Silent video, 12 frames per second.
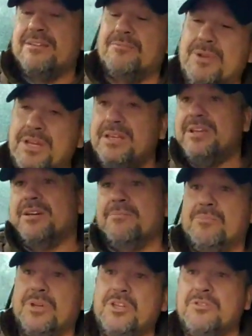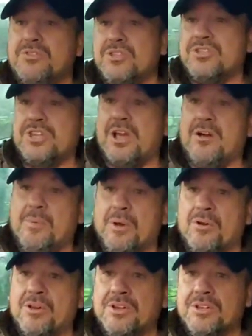We use the shower
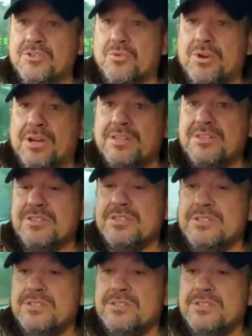block and the toilets.